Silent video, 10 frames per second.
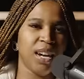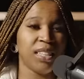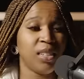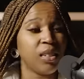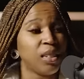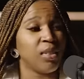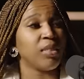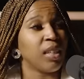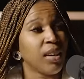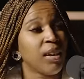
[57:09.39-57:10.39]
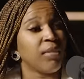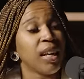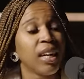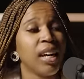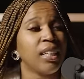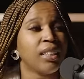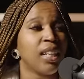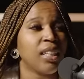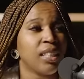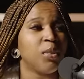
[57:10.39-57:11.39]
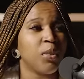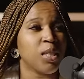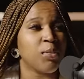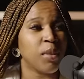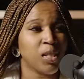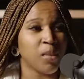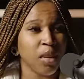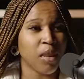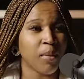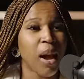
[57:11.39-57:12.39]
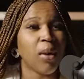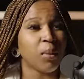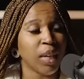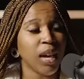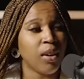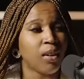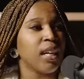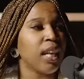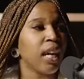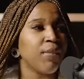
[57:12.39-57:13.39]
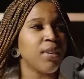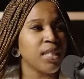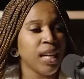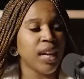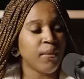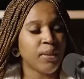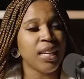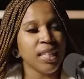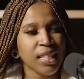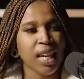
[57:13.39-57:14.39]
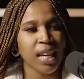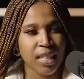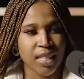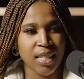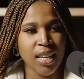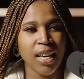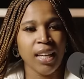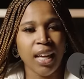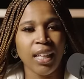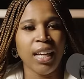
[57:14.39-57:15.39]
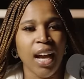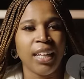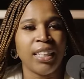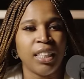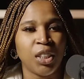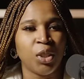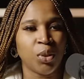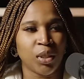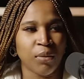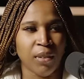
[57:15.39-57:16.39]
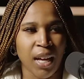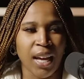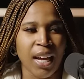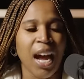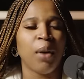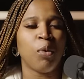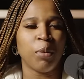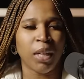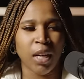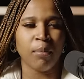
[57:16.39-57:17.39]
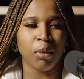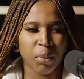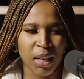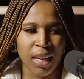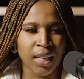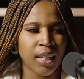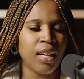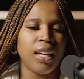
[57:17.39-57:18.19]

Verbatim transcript: I told you, if, if that guy decides he wants me to scream, I will yell. Like and if he said, if be... he says, Kelly, I need you to fly, I will become the plane.